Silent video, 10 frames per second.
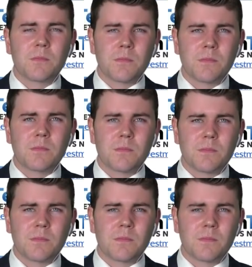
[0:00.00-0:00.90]

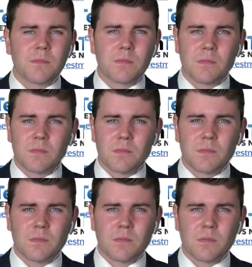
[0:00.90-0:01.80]

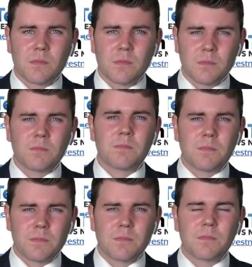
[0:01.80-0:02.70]

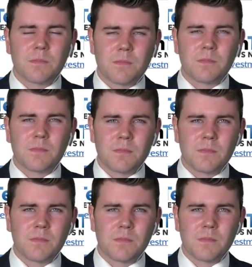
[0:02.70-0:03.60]

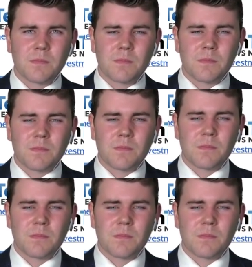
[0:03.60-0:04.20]
The person shown says nothing.